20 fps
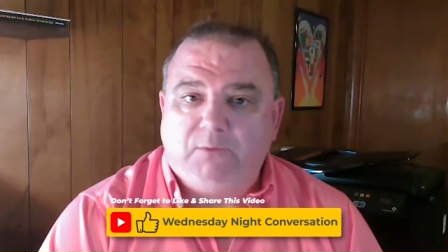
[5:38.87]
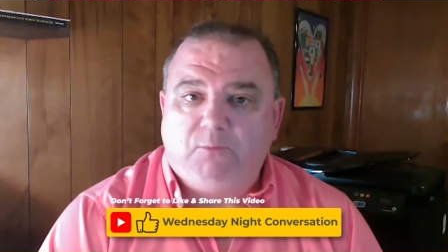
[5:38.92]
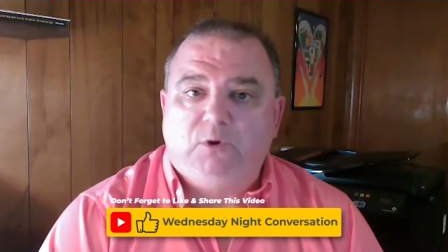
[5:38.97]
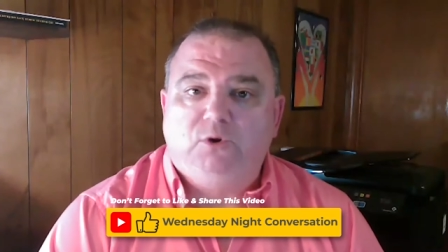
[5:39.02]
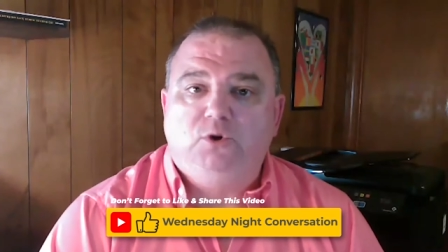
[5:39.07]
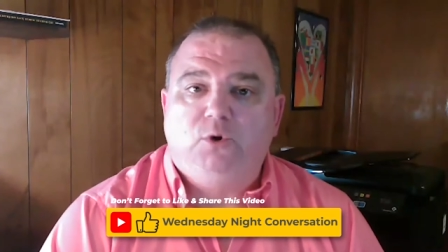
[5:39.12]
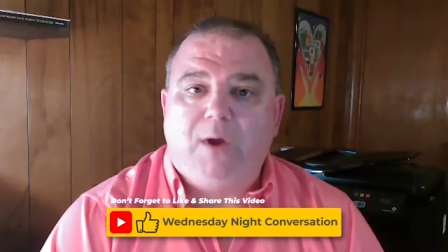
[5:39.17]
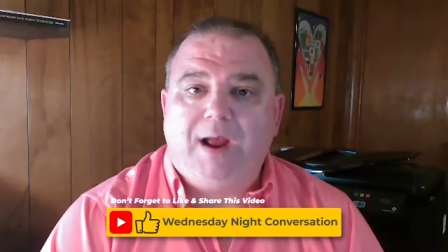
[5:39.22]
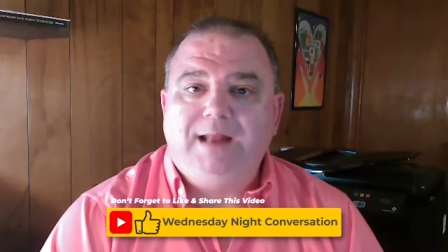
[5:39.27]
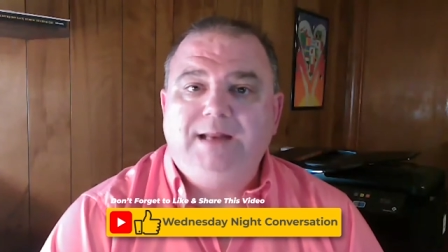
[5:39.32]
We're
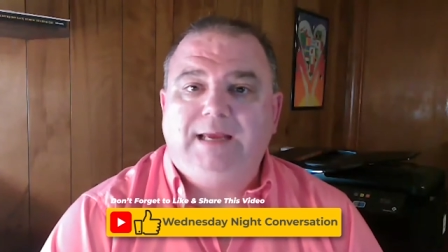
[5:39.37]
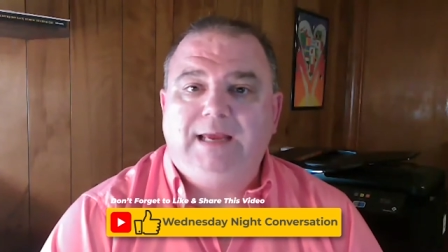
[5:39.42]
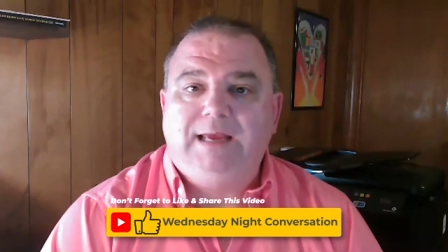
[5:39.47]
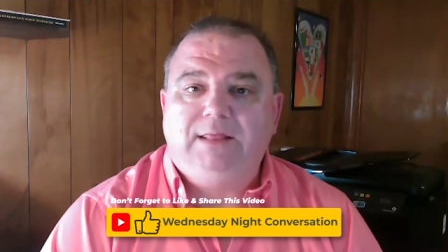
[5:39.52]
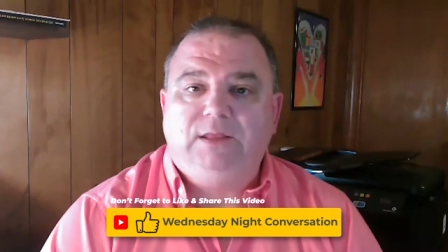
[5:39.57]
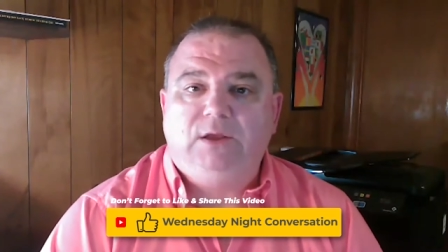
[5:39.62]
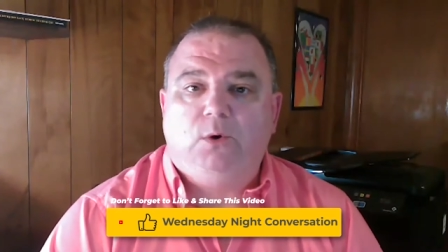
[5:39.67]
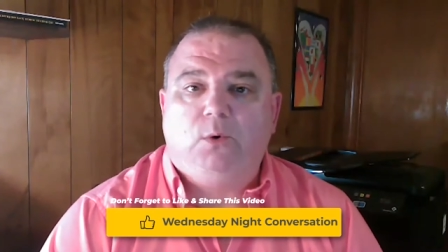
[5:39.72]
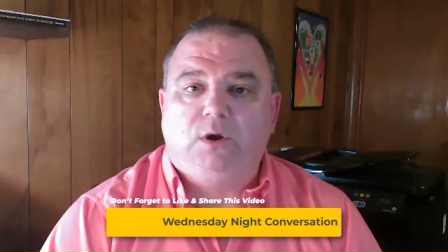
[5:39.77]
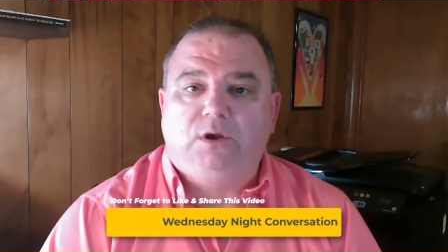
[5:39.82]
trying to get
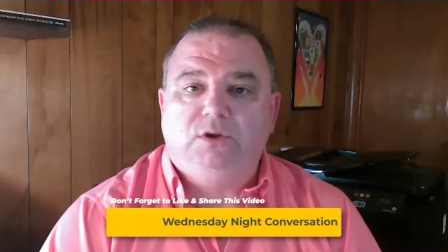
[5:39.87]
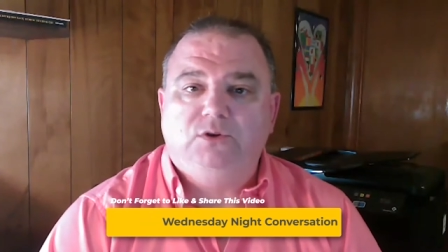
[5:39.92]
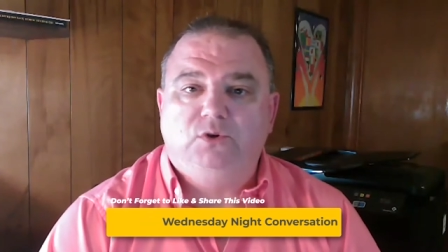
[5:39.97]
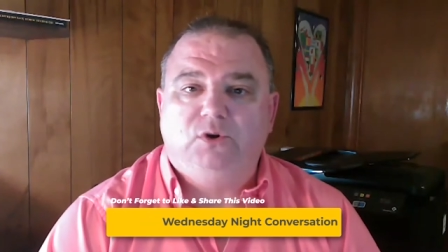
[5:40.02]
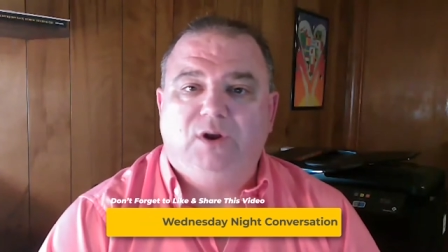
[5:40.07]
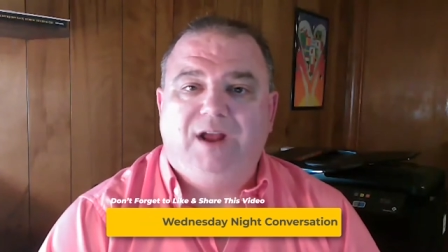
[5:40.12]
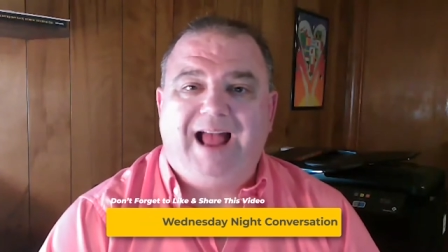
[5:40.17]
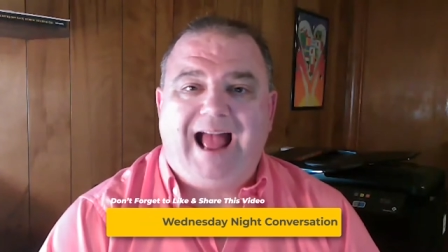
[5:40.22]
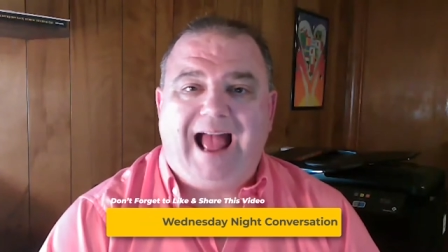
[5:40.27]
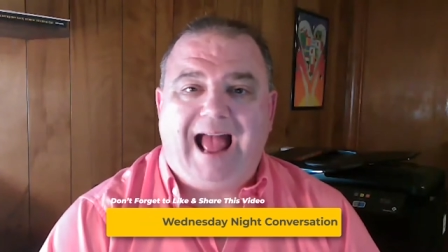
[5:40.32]
the
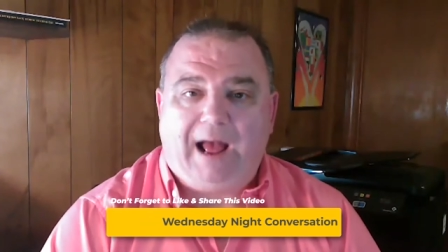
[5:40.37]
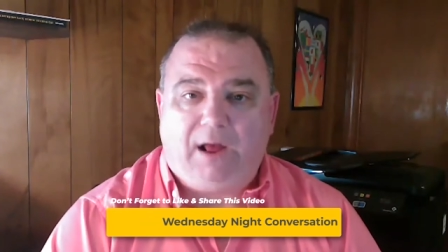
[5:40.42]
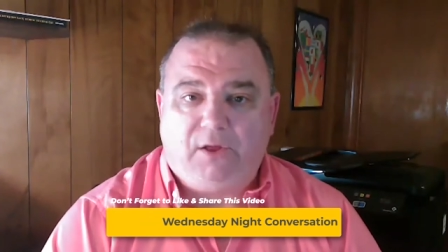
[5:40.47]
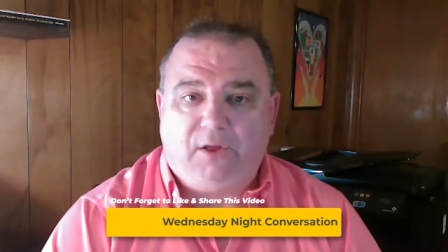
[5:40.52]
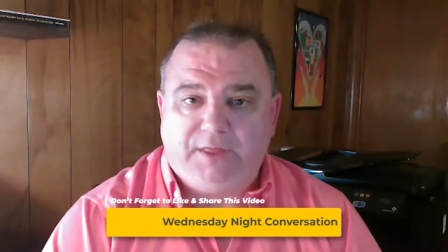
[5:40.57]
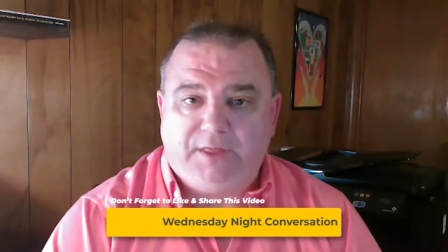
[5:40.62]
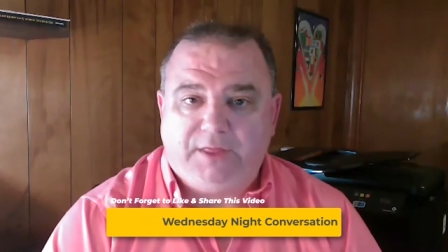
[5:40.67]
orchestra out